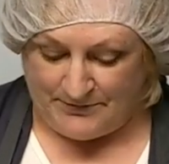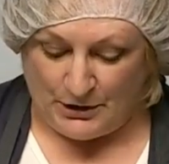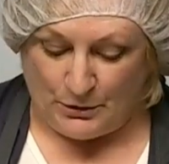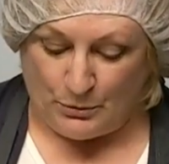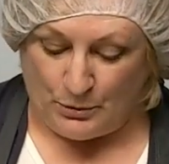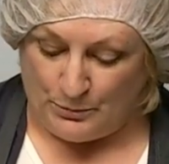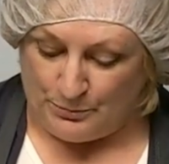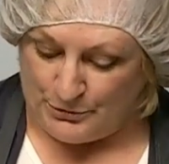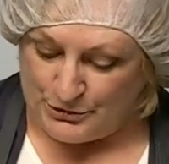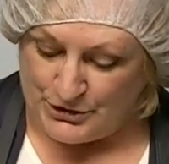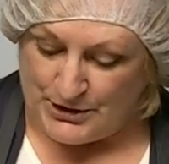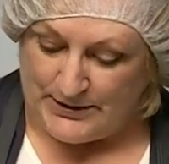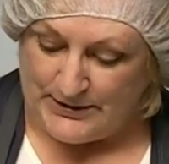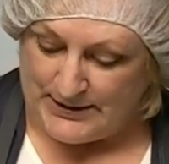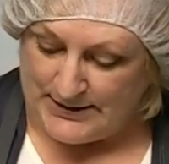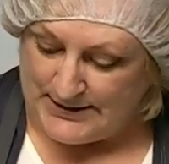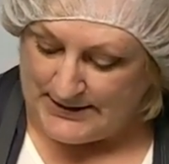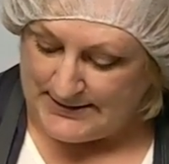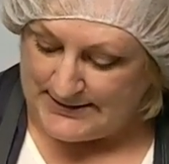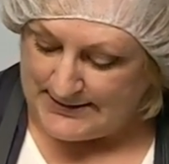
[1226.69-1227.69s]
We'll
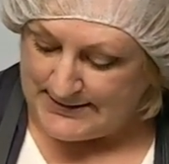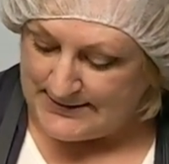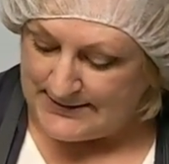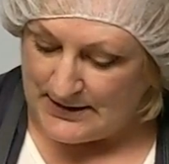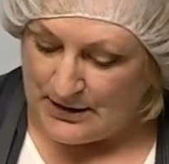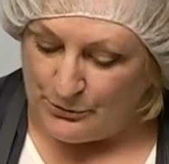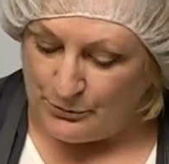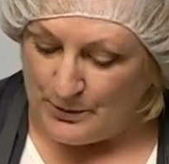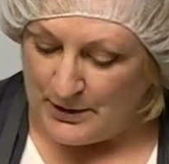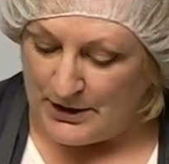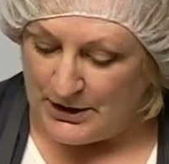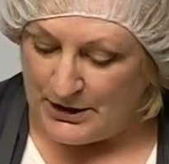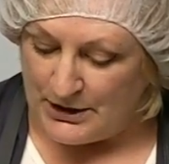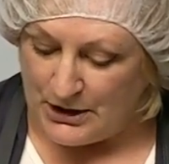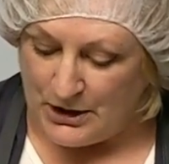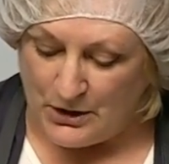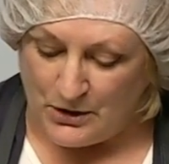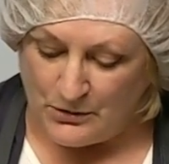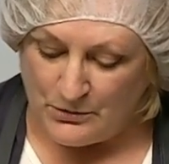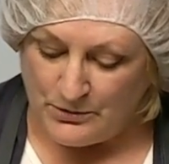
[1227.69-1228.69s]
pretend that this is all ready
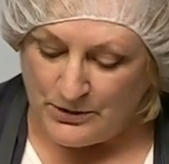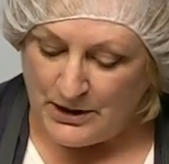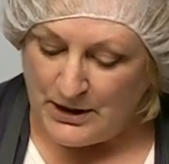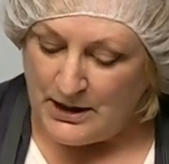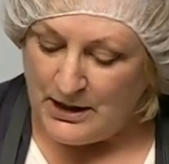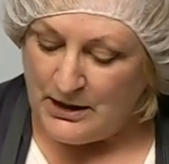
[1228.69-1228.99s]
to go.